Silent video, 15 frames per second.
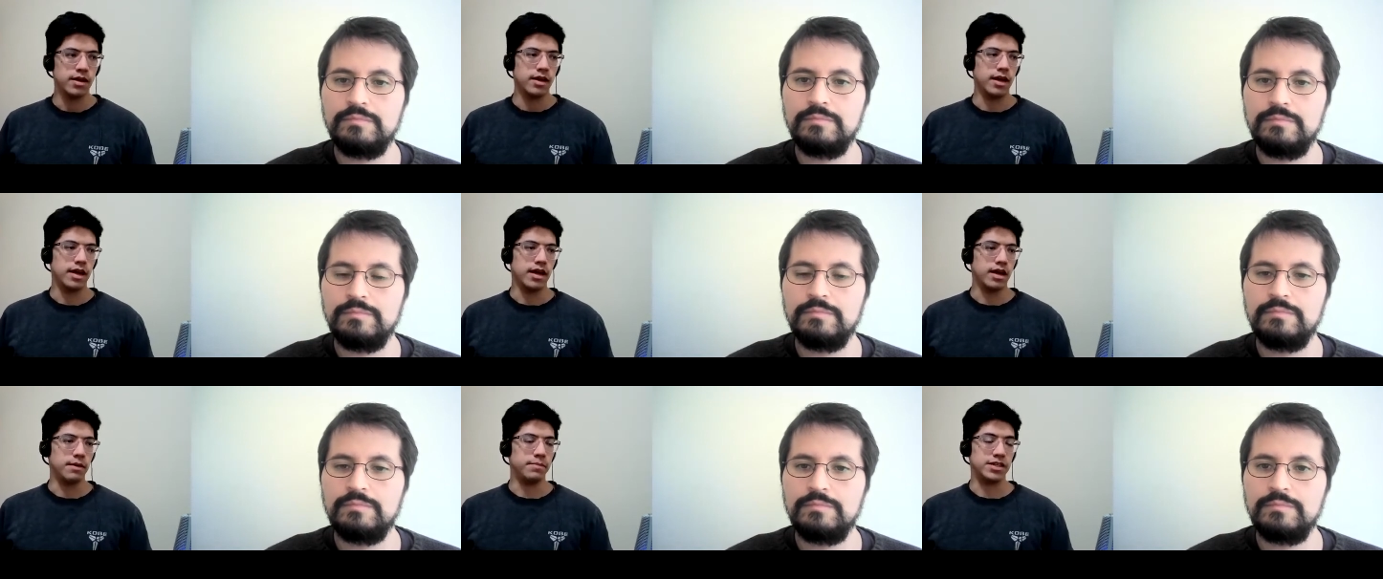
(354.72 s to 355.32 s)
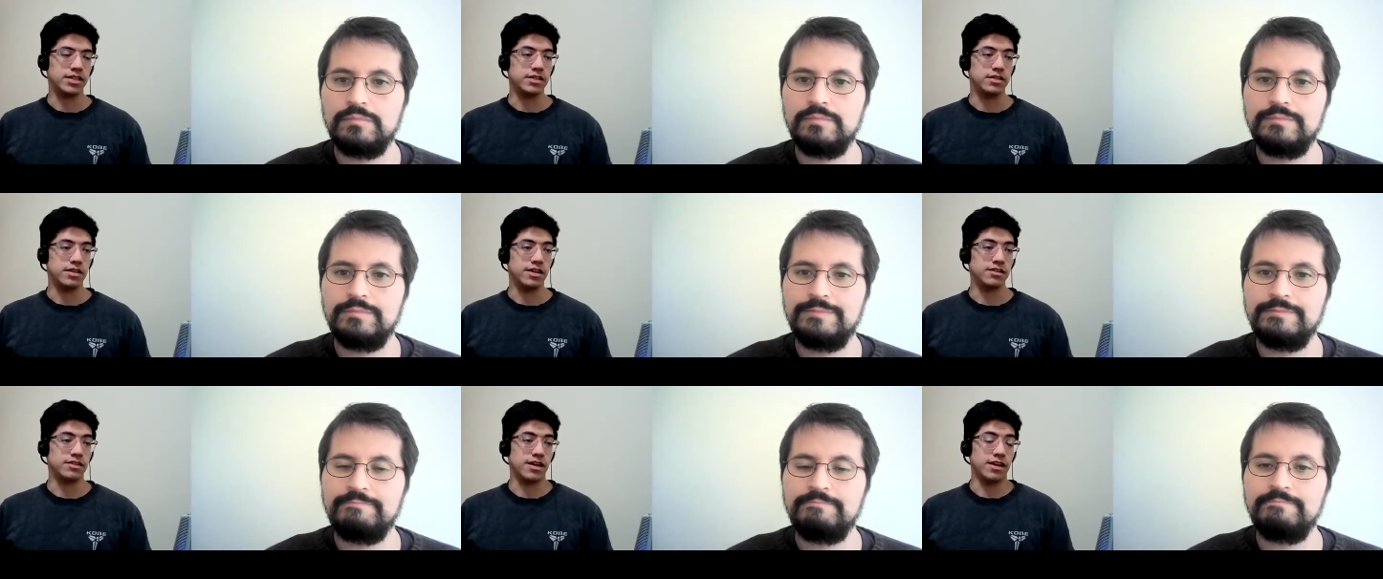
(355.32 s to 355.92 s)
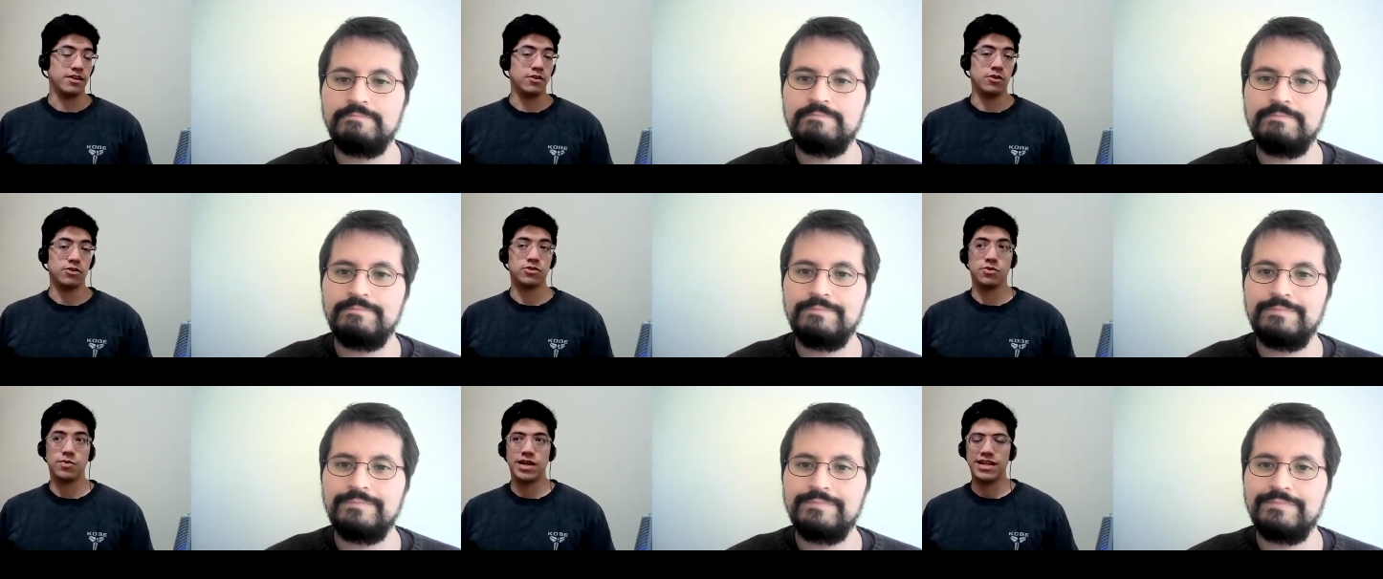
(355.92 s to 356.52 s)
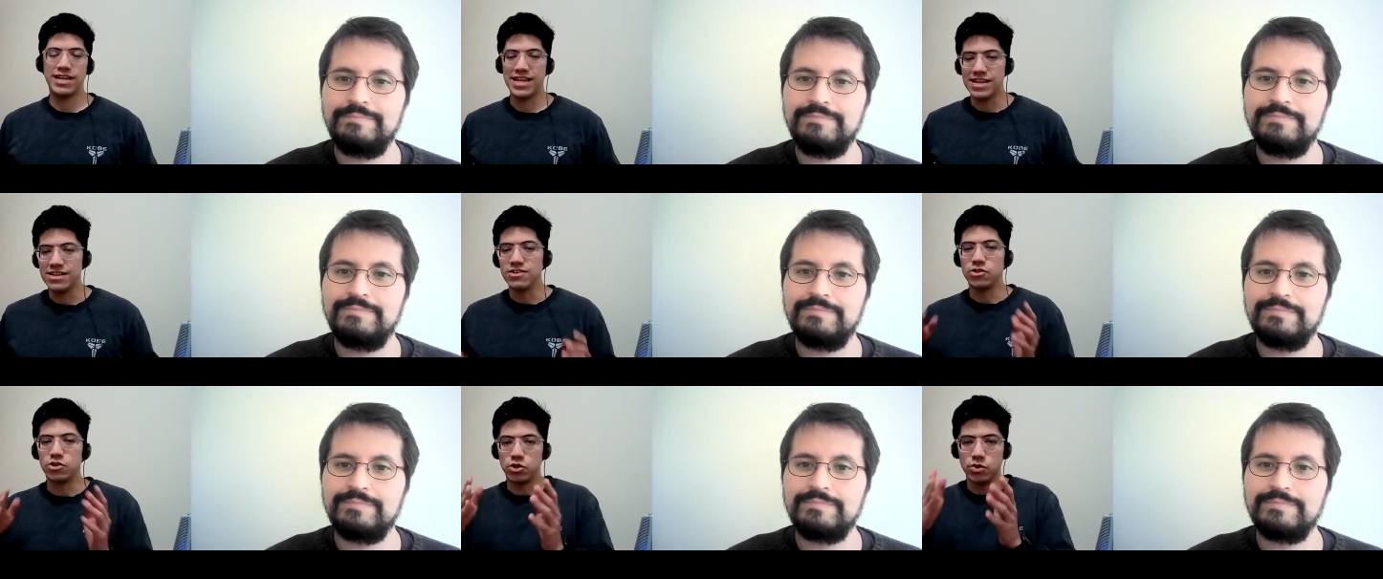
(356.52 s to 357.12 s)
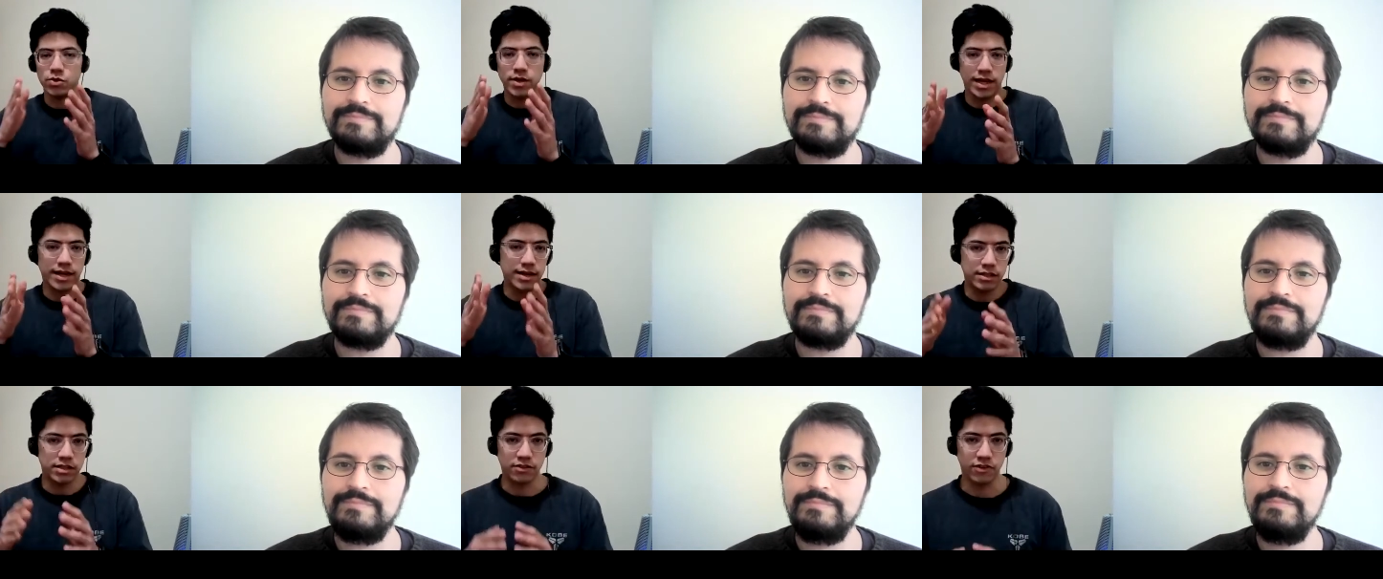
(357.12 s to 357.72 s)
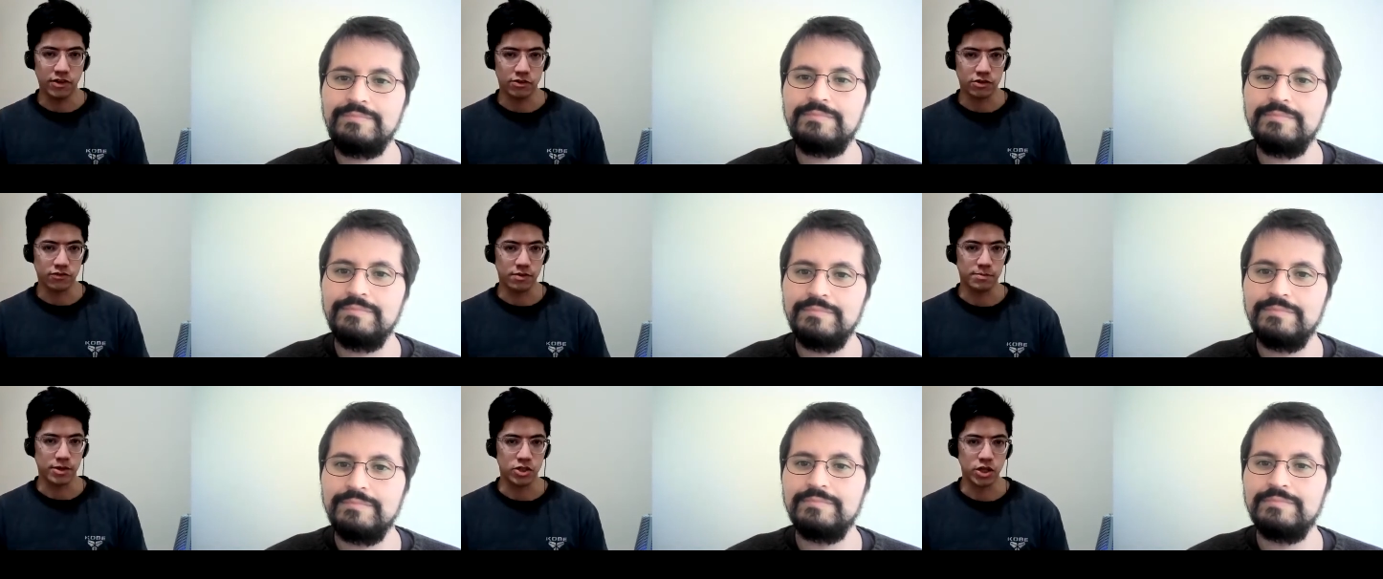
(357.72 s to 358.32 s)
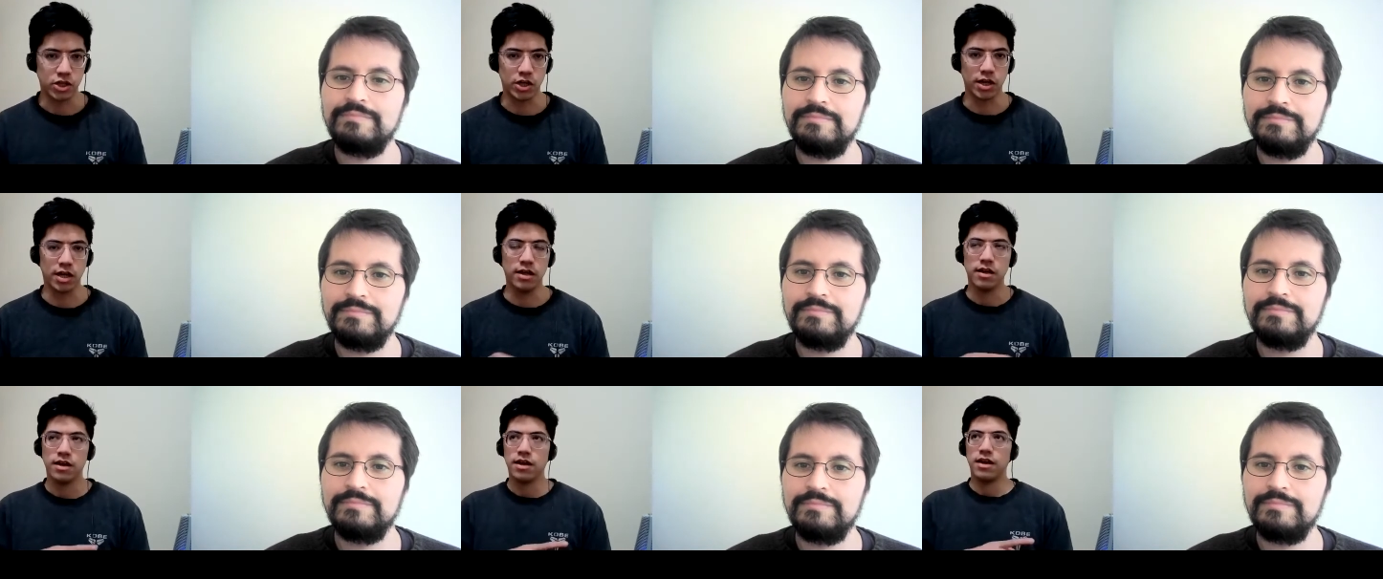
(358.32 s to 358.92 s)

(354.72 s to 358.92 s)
Speaker 1: uh, but that are not really into analytic philosophy in particular,